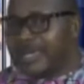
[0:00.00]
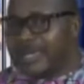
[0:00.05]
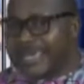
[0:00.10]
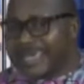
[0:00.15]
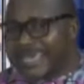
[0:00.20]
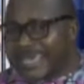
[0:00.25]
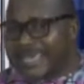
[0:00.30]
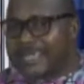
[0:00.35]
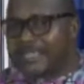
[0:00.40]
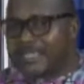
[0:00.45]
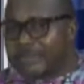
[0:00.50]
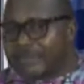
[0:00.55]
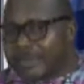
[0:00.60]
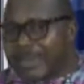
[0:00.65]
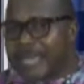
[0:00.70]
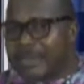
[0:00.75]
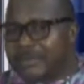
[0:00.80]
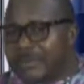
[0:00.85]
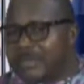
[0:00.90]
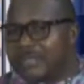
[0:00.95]
against the
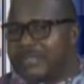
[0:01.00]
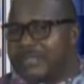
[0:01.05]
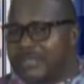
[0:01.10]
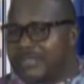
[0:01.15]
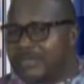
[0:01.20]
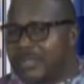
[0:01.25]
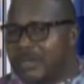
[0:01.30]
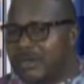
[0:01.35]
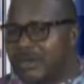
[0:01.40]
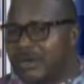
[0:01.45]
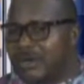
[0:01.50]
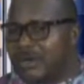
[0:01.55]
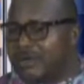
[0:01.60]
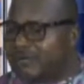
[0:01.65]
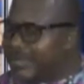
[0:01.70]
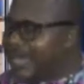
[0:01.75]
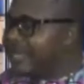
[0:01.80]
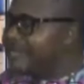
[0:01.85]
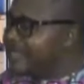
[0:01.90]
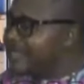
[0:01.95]
background of
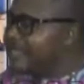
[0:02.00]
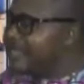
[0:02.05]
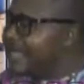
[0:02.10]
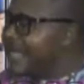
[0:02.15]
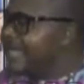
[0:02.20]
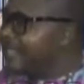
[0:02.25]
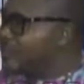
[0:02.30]
how these guys